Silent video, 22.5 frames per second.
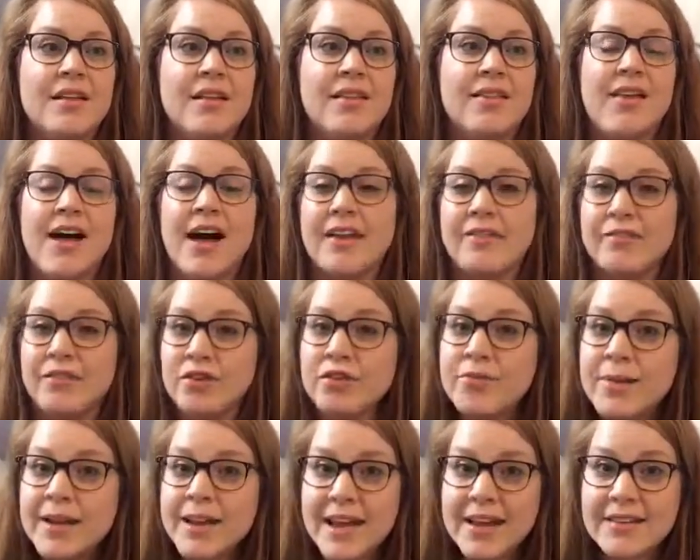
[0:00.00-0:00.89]
A lot of you
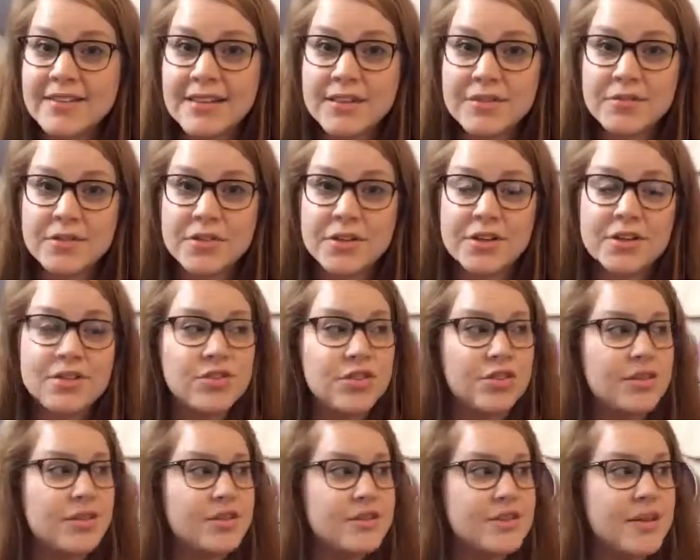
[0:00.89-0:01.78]
have been asking for a
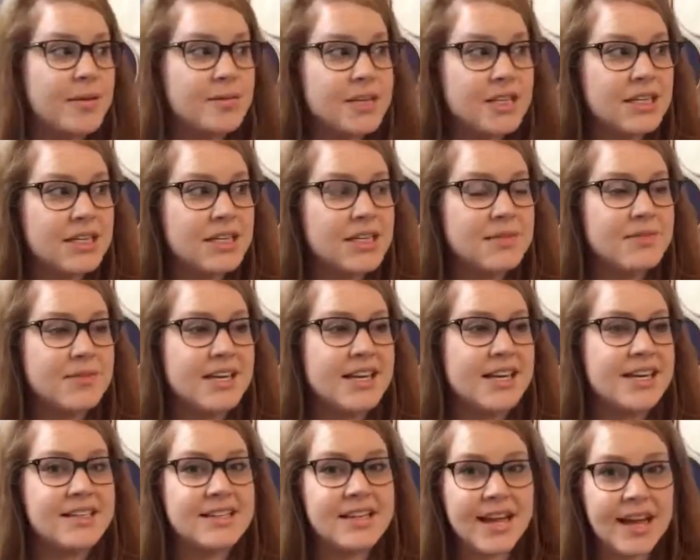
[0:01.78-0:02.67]
certain something to
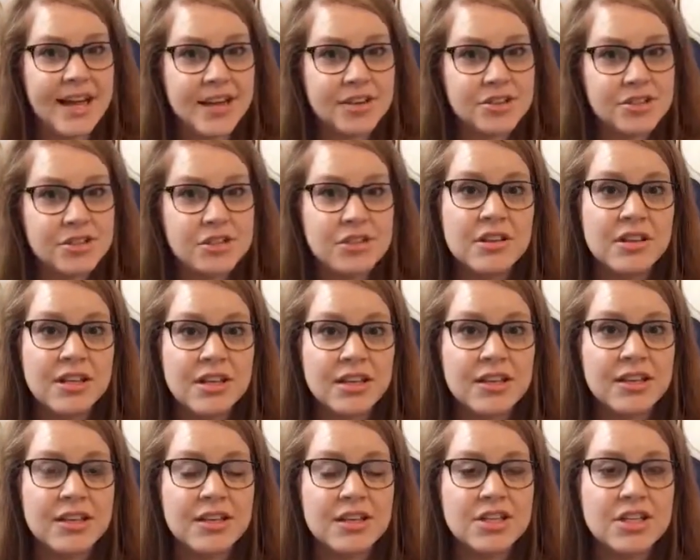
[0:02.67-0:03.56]
be attached to
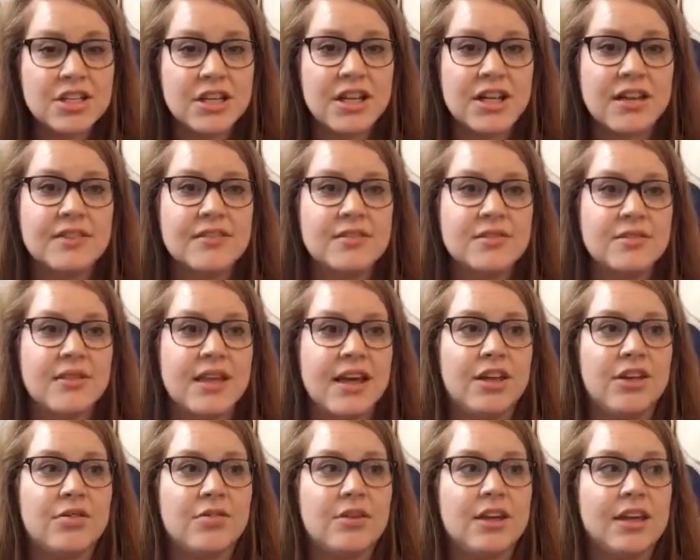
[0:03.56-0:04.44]
the Alicia so
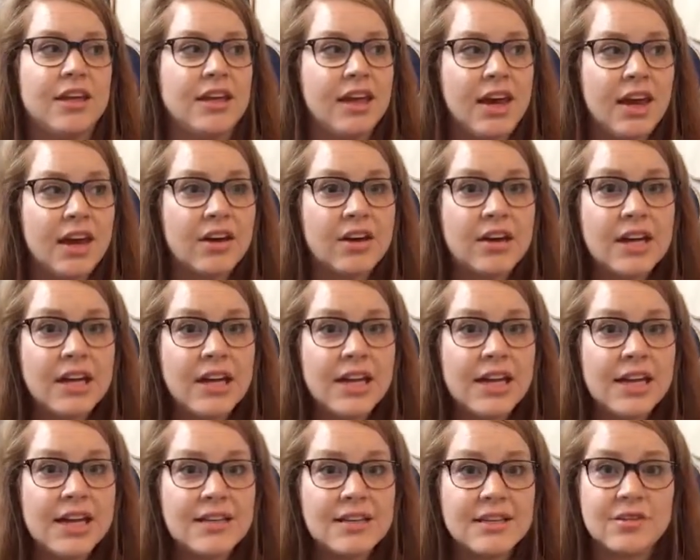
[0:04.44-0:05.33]
that you can carry
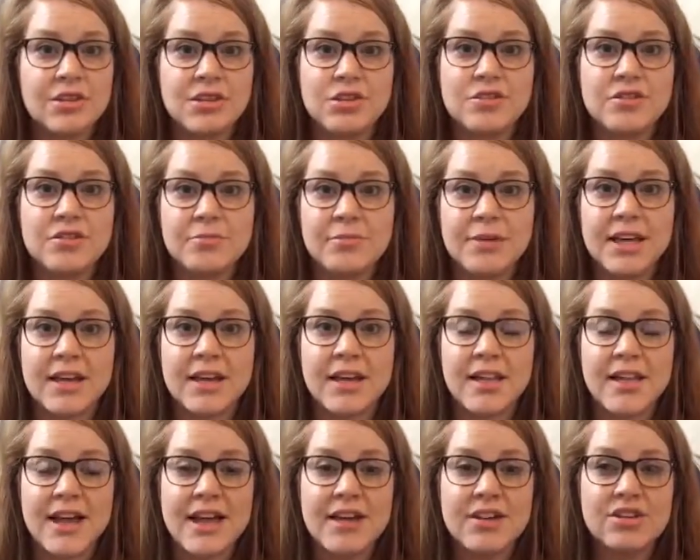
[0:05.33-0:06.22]
it. It used to be a
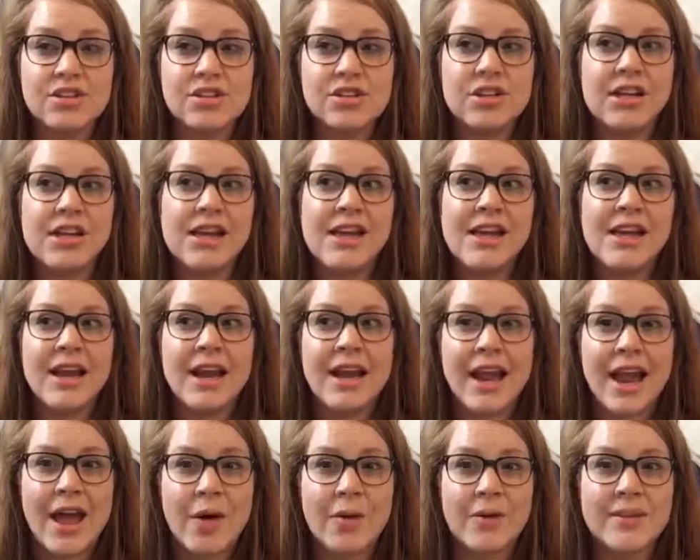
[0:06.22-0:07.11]
clutch.
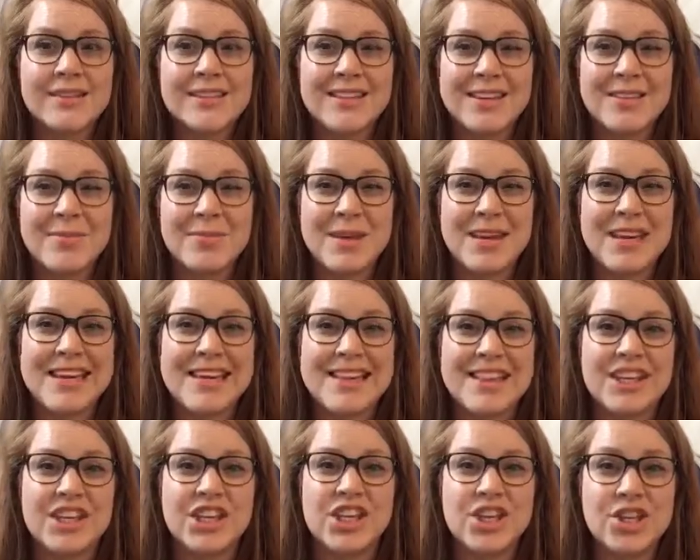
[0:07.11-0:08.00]
Now it's going to
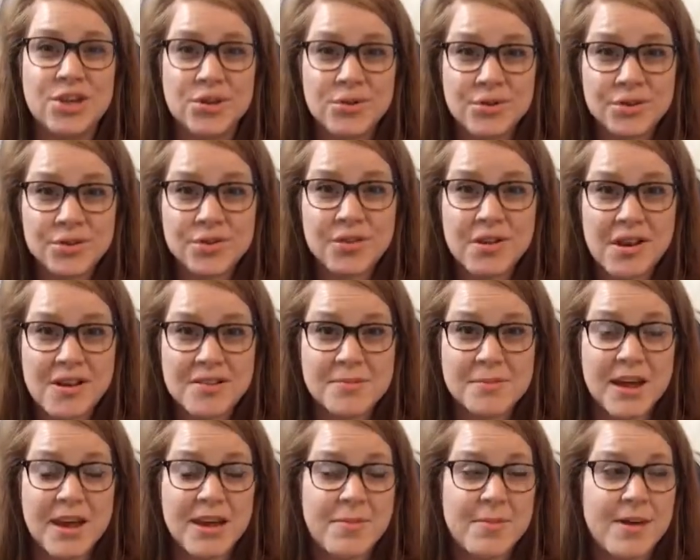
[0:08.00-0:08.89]
be the cutest
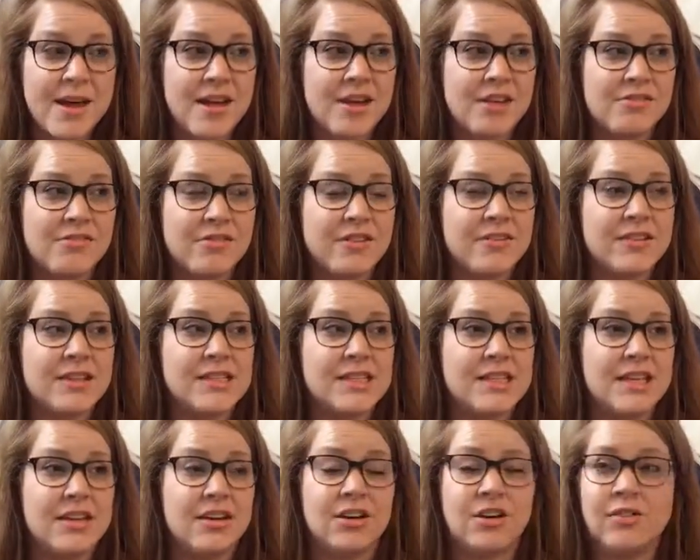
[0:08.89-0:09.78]
crossbody bag you've ever
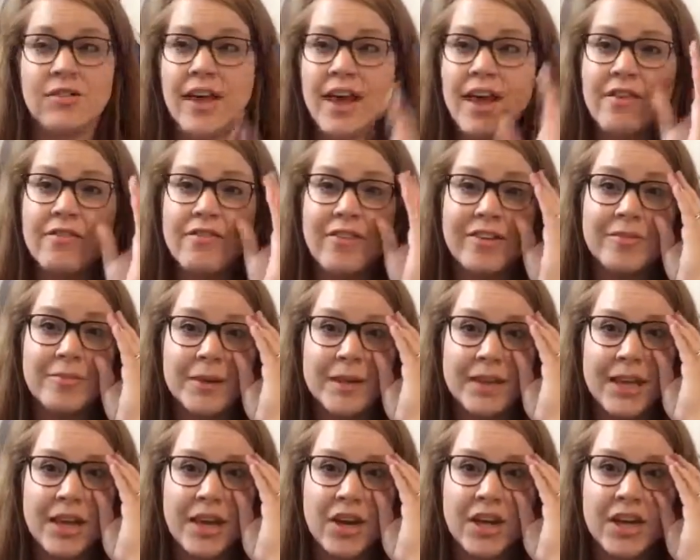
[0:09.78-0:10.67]
seen in your life. I've
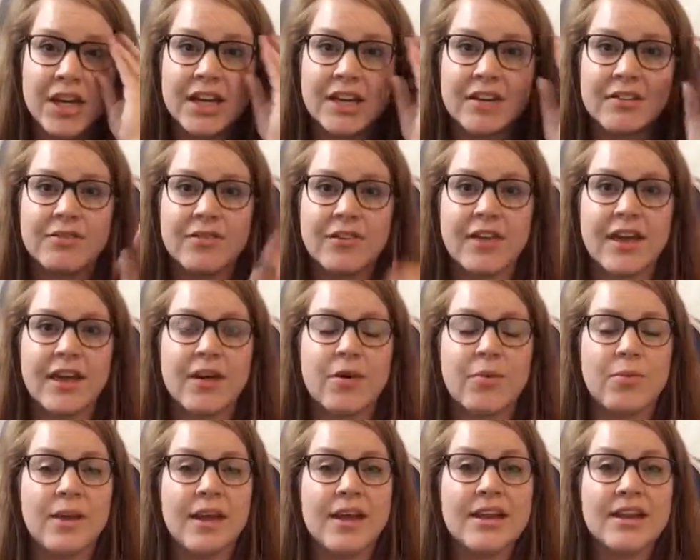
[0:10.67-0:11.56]
been carrying it for
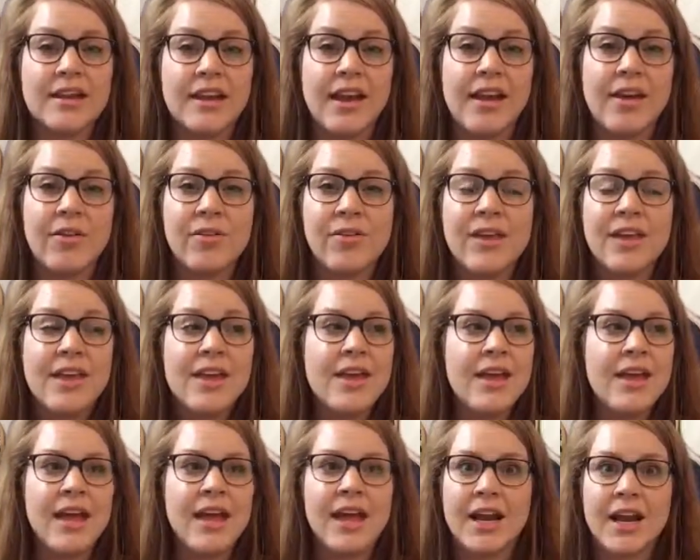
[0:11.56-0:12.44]
like a week now,
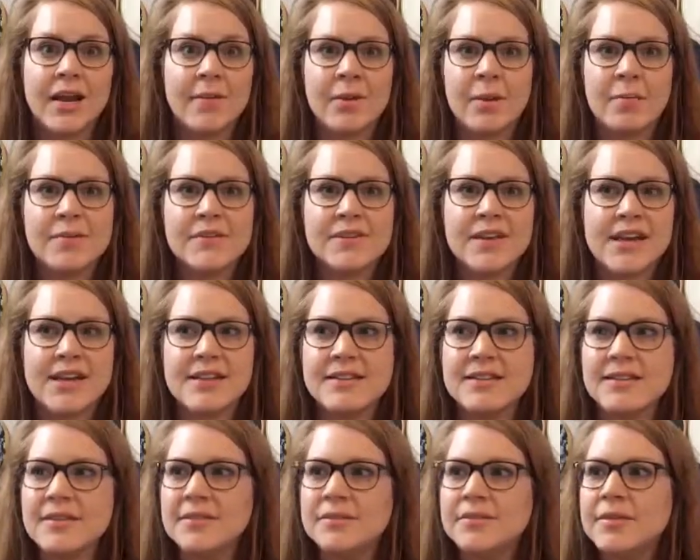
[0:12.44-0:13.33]
and I'm
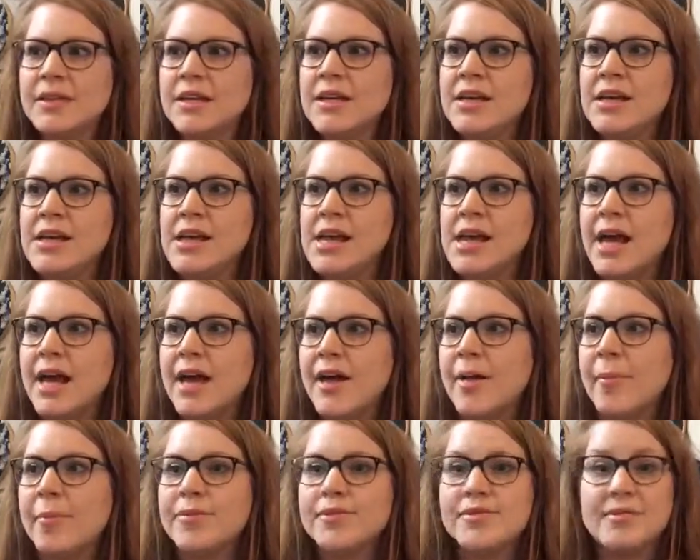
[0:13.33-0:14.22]
obsessed.
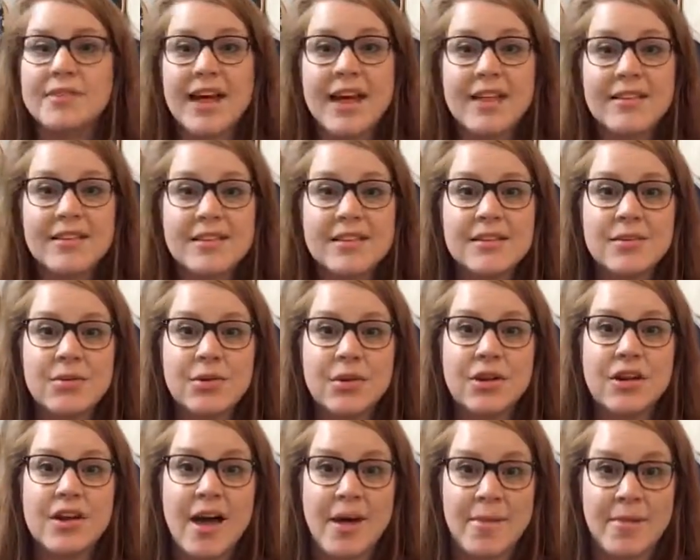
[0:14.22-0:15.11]
So that's
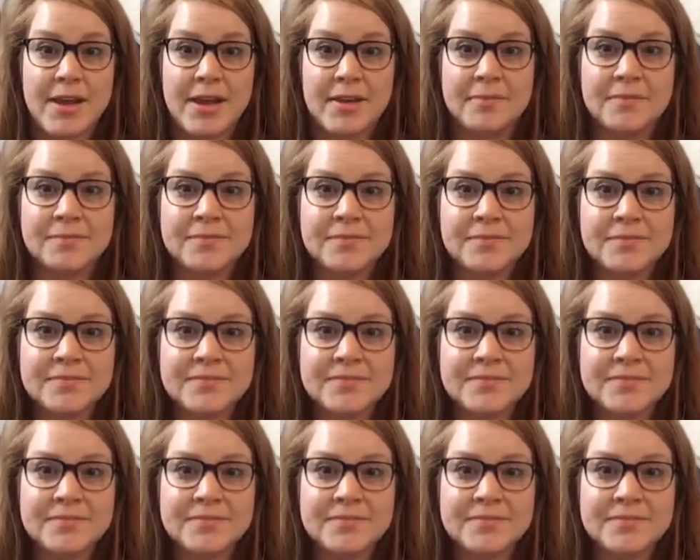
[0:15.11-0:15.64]
coming.